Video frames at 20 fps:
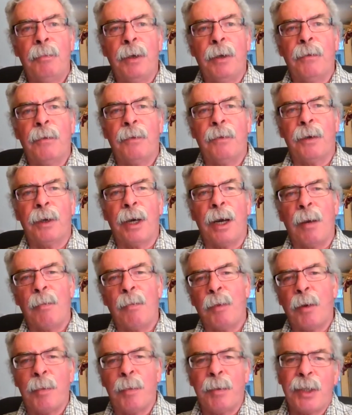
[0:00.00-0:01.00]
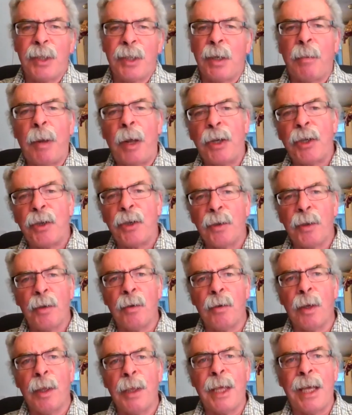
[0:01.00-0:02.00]
Right. But for our purposes, I'm not sure
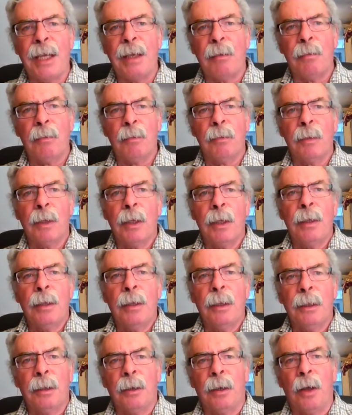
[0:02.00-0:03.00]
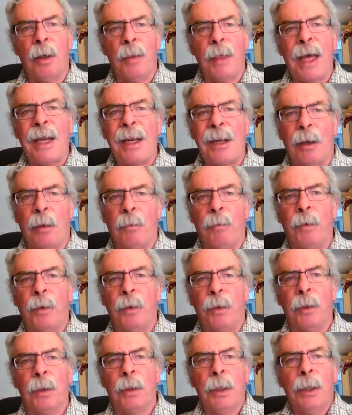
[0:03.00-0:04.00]
they're all that, all that
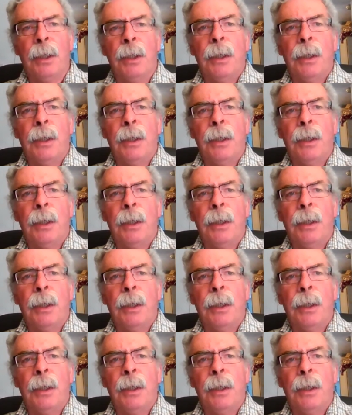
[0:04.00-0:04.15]
helpful.